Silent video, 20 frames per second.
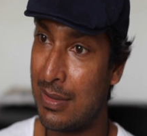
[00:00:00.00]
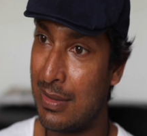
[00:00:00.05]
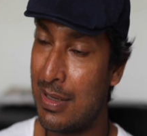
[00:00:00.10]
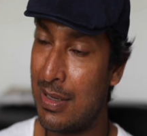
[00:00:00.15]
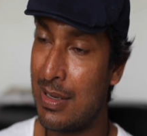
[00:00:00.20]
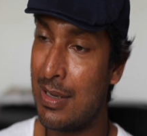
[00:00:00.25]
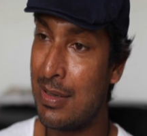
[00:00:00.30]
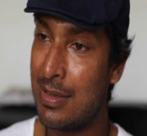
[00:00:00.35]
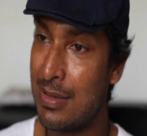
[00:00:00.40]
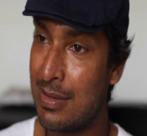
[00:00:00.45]

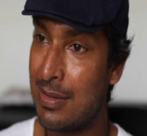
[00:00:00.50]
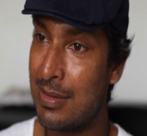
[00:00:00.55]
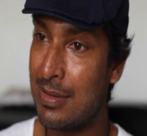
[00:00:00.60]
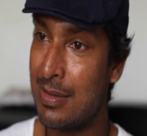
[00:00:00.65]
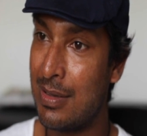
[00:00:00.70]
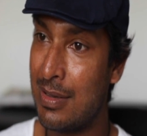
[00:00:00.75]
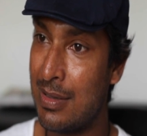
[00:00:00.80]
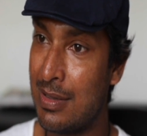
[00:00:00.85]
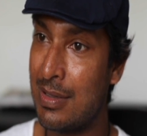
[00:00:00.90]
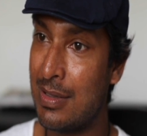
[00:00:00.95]
in
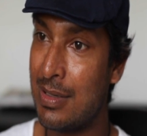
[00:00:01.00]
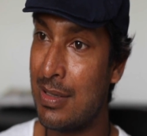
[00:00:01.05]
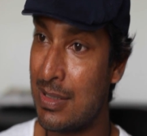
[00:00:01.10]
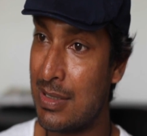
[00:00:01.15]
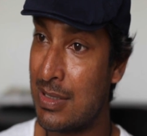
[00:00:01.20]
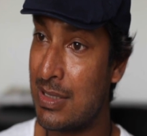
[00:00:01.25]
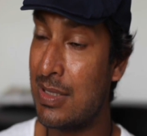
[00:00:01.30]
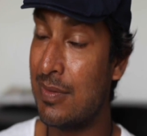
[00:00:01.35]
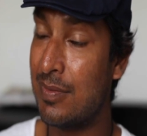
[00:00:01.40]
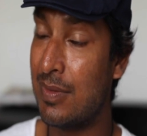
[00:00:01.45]
its
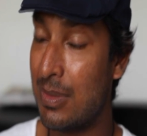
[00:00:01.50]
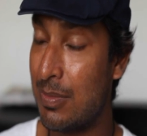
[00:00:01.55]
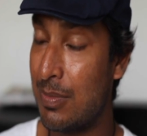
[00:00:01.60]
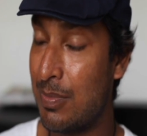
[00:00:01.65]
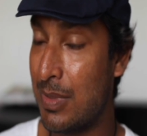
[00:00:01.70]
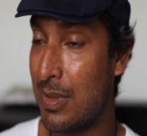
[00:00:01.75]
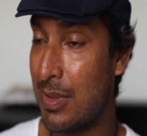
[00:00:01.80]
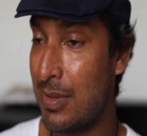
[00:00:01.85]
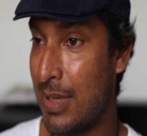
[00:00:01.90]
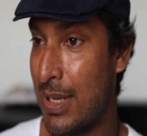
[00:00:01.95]

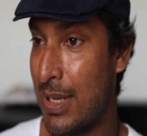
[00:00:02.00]
development.